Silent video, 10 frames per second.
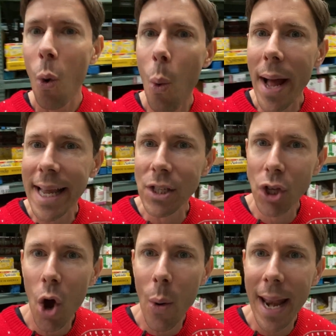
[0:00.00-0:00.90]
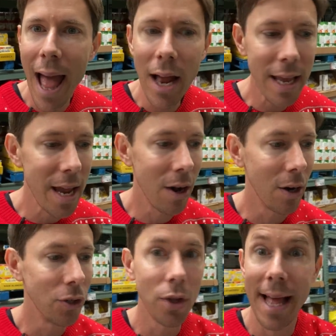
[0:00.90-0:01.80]
What is going on
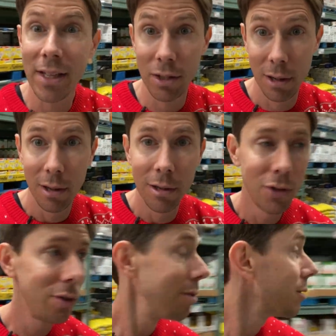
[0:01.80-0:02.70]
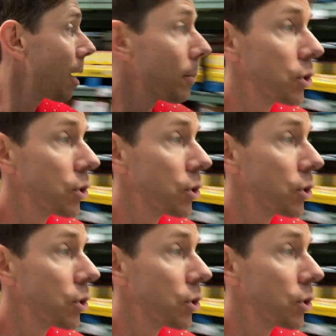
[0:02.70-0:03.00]
here? So that's number